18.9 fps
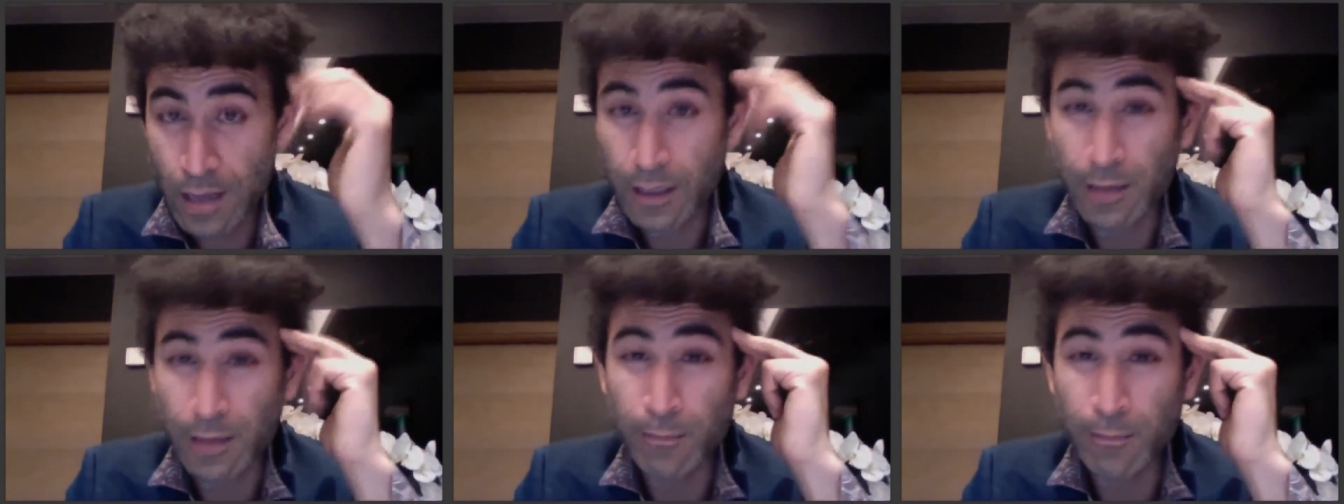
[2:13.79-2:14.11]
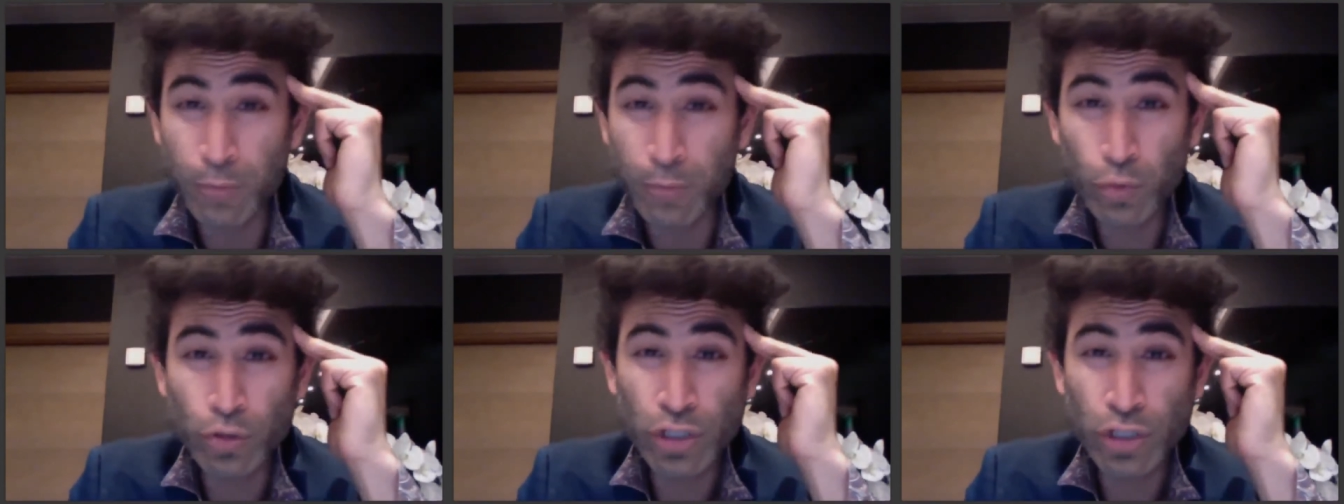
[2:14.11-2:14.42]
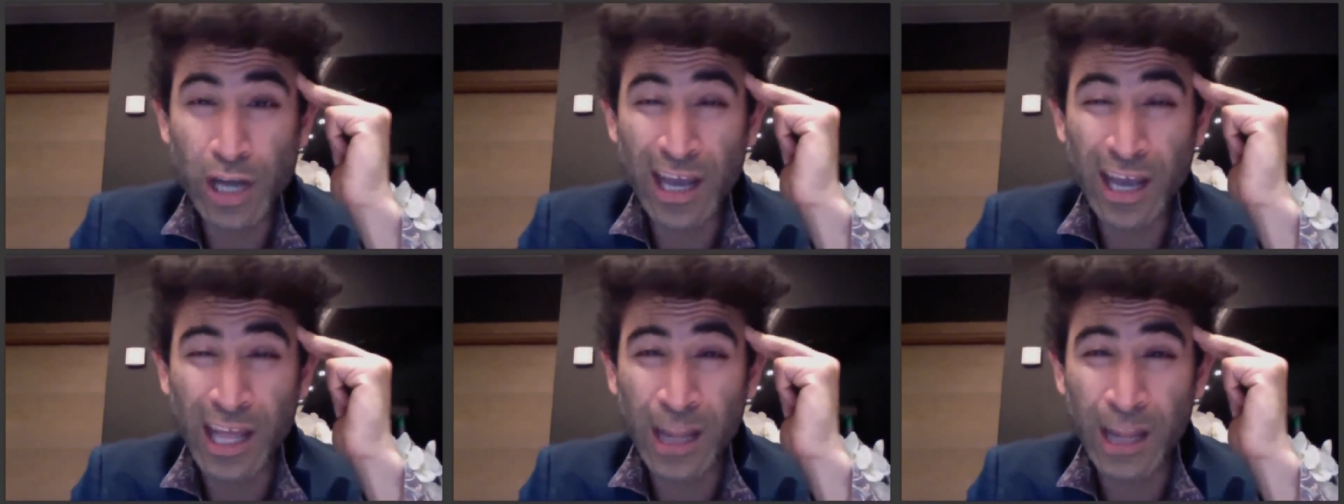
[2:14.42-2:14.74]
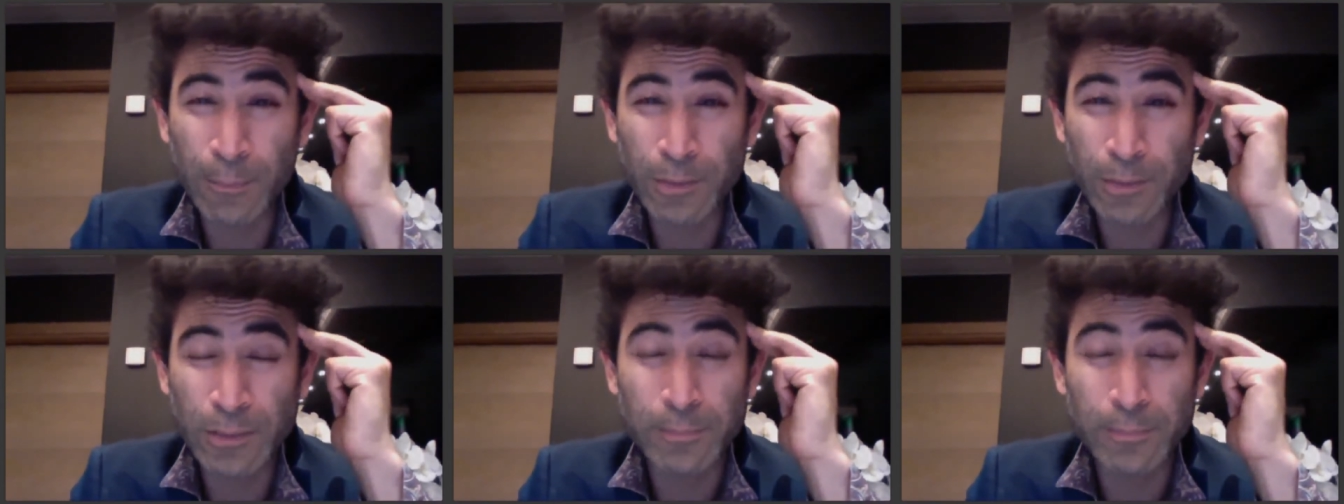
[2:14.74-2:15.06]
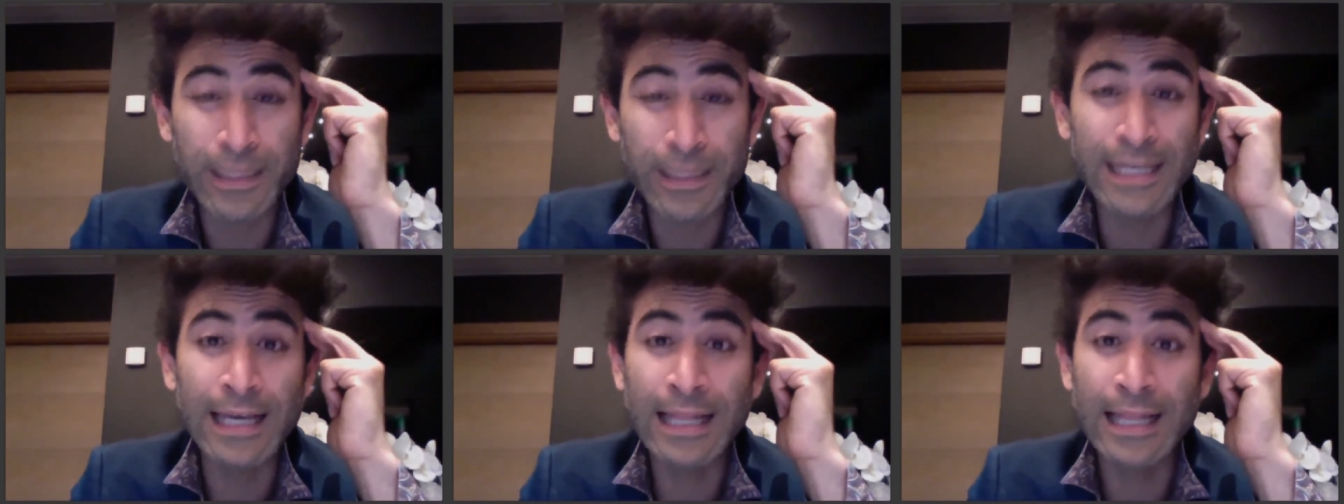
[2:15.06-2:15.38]
Kombucha helps
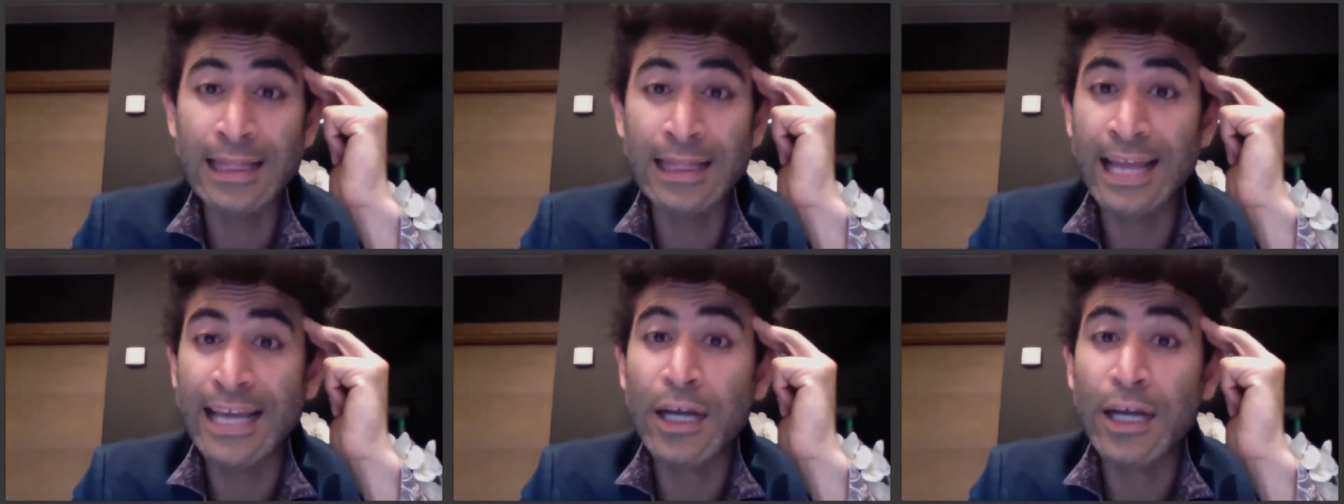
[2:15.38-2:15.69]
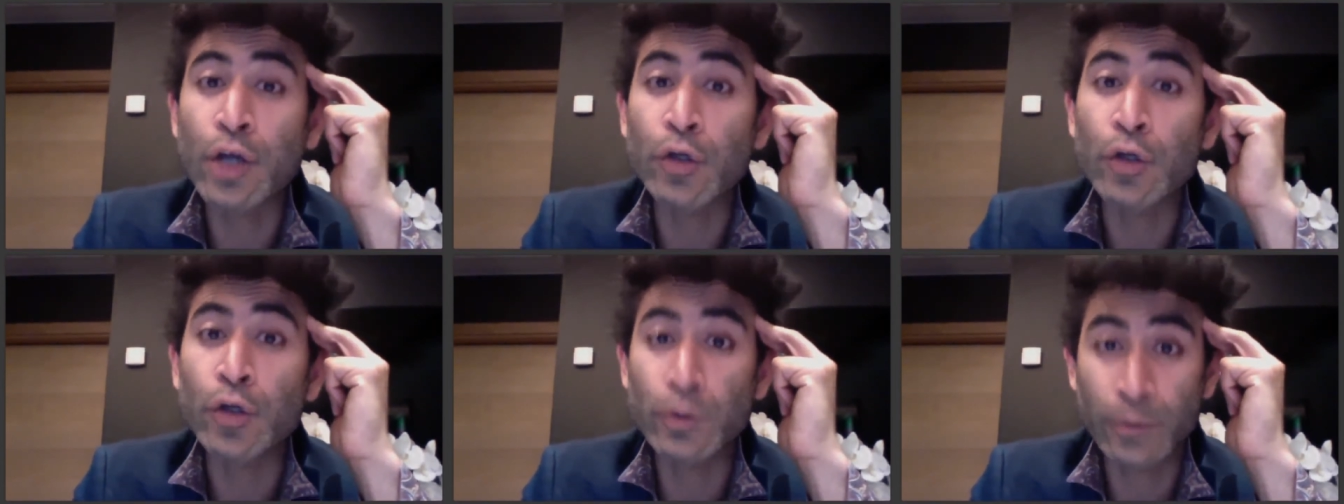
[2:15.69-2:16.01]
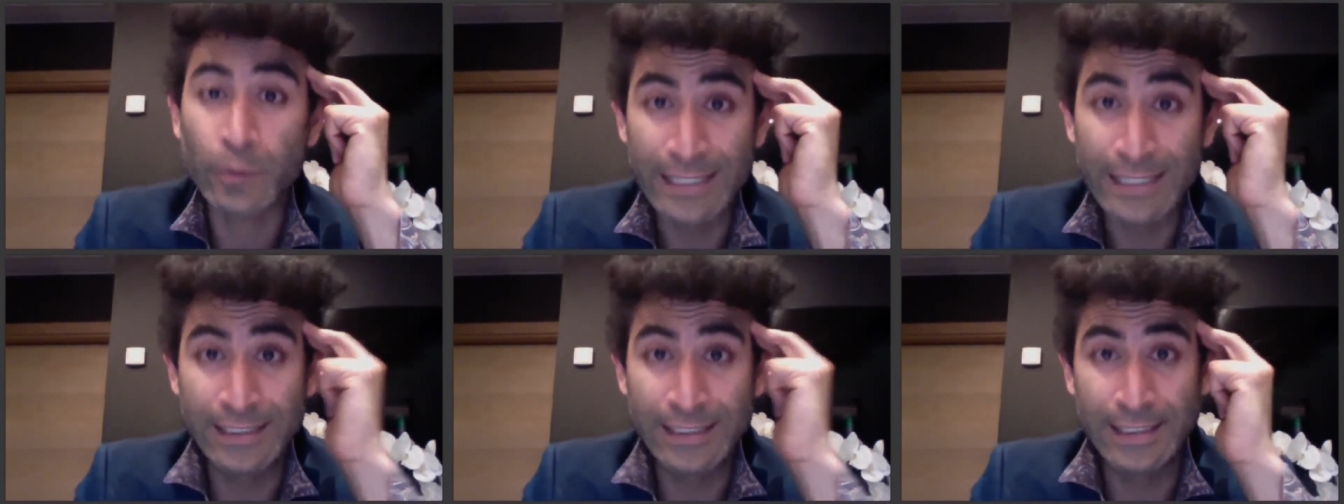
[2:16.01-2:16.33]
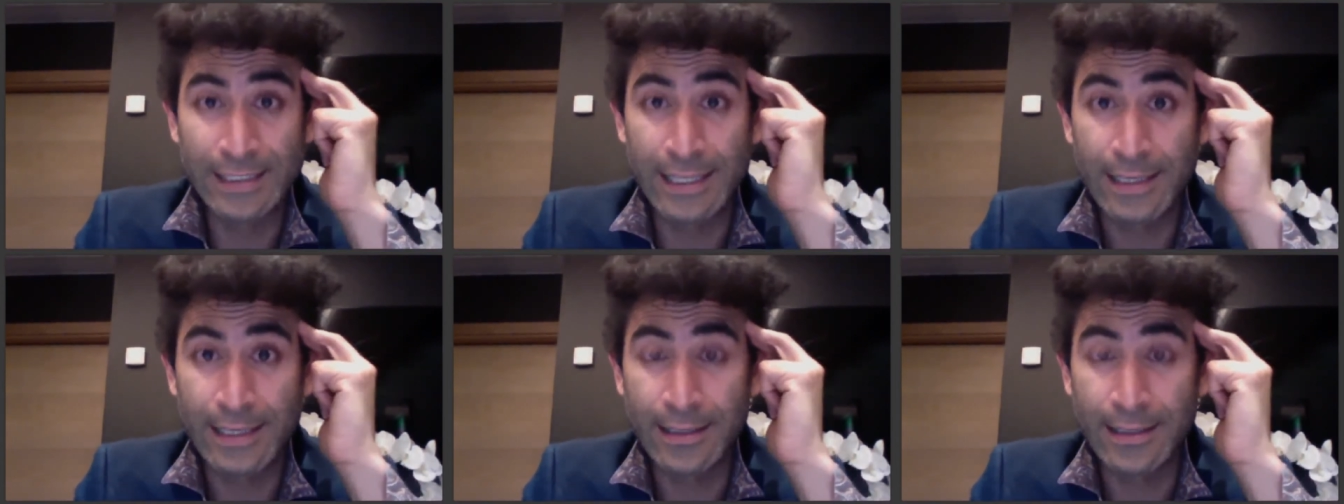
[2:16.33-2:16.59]
me like crazy.